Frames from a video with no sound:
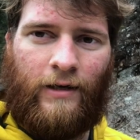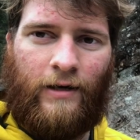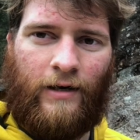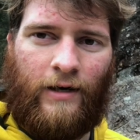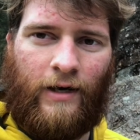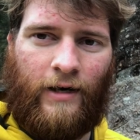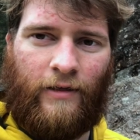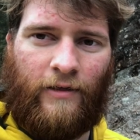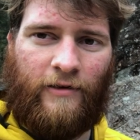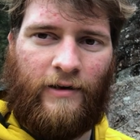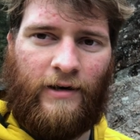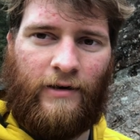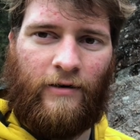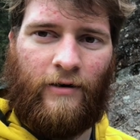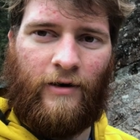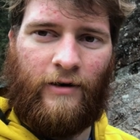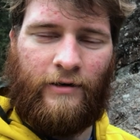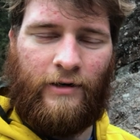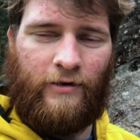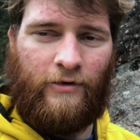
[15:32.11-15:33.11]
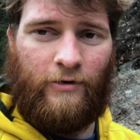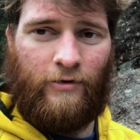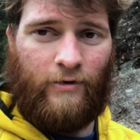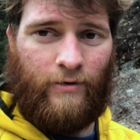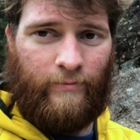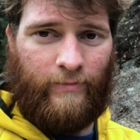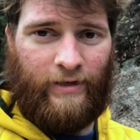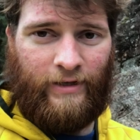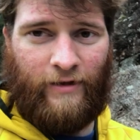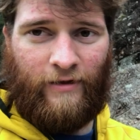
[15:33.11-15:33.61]
uh, it's kind of hard to do
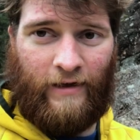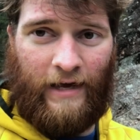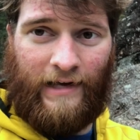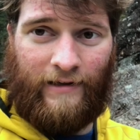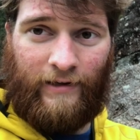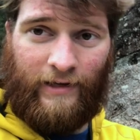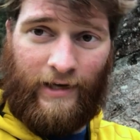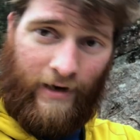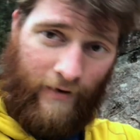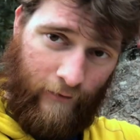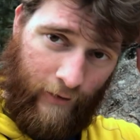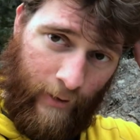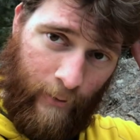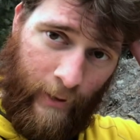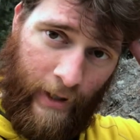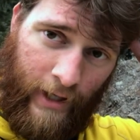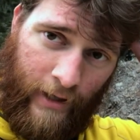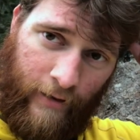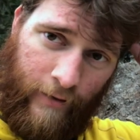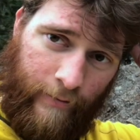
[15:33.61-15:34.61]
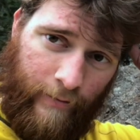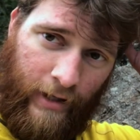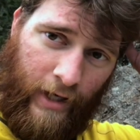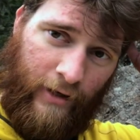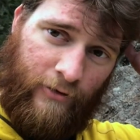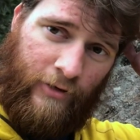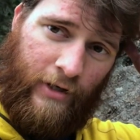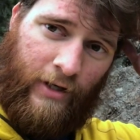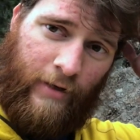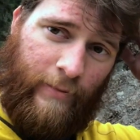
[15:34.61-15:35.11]
them exactly every week, but I
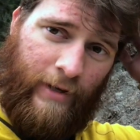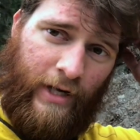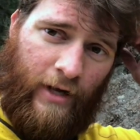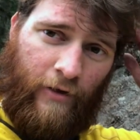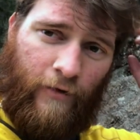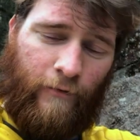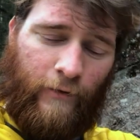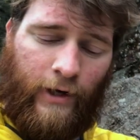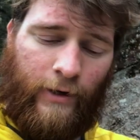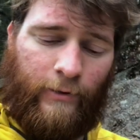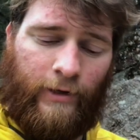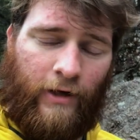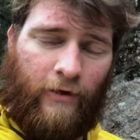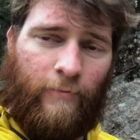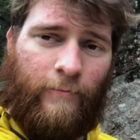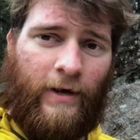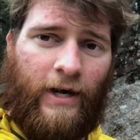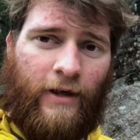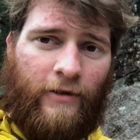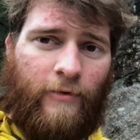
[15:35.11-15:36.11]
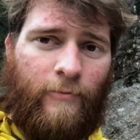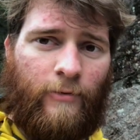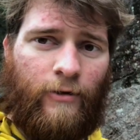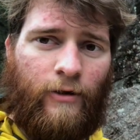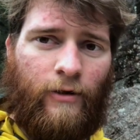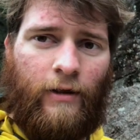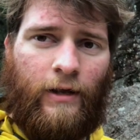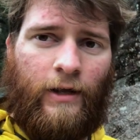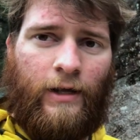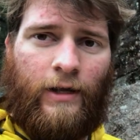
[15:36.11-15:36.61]
try to be as frequent as possible.